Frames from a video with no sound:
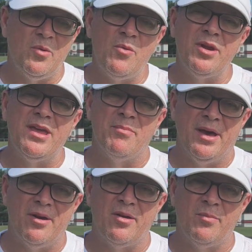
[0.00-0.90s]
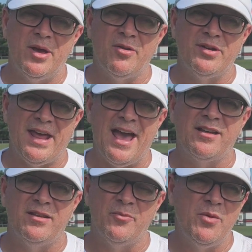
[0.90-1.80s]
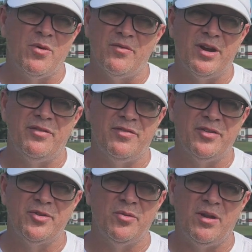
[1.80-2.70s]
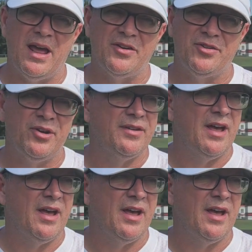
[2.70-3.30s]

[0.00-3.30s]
We want to get better at tackling. We weren't very physical last year at